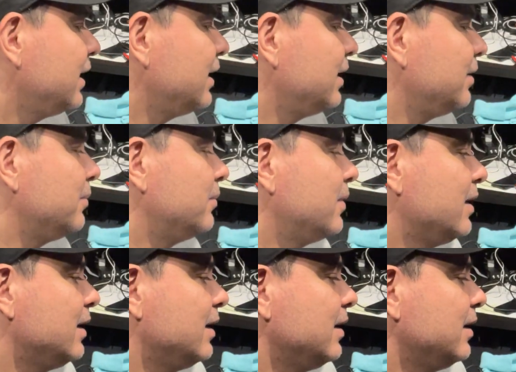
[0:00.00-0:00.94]
Um,
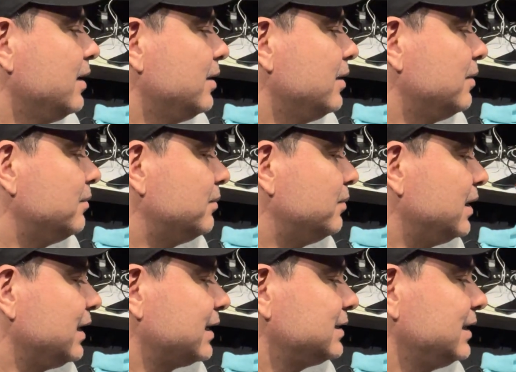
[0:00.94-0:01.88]
but
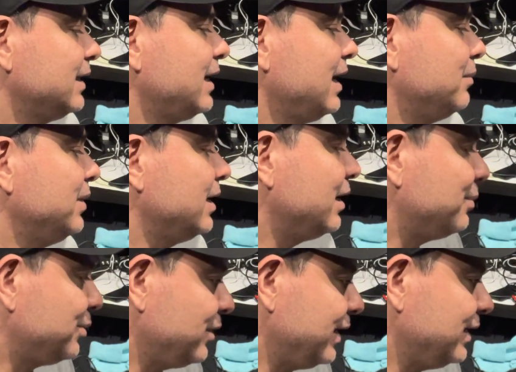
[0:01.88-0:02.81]
like I said, it can be
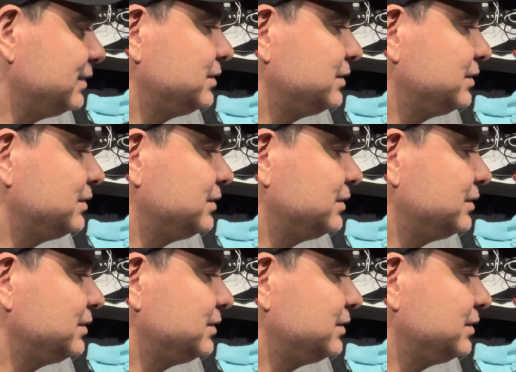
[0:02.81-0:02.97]
upgraded.